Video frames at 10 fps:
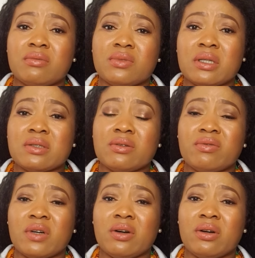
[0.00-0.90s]
that
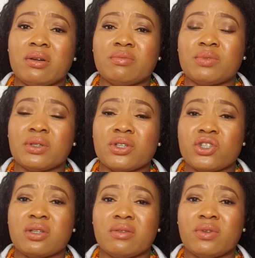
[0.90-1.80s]
overall
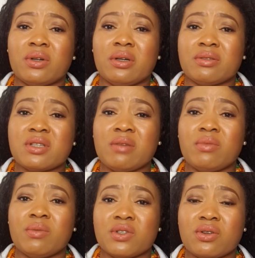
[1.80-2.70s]
production of
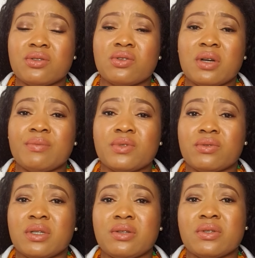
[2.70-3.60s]
sebum is going to help to
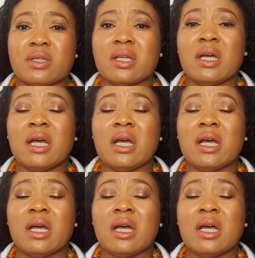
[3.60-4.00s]
reduce it,